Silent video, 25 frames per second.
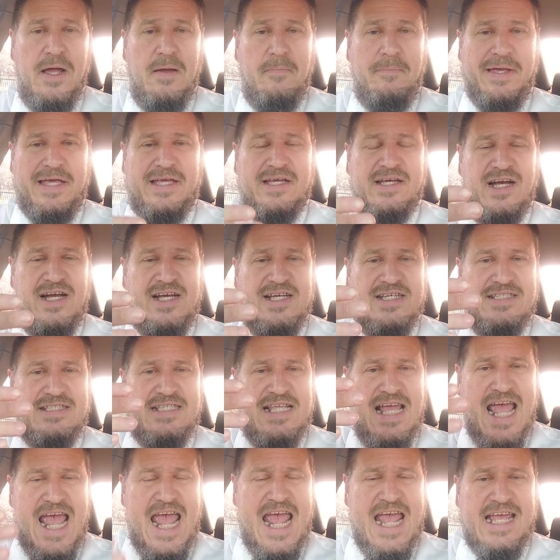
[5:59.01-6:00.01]
because
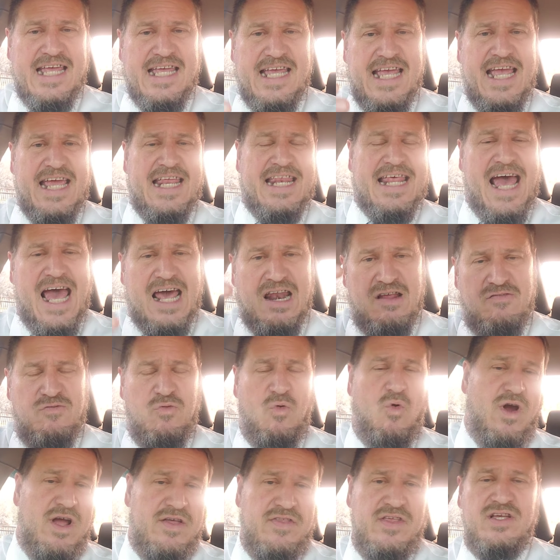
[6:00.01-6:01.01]
they cannot
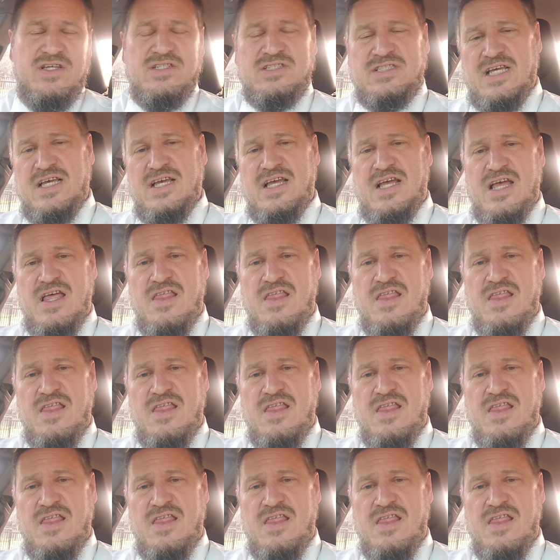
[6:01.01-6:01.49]
avoid this.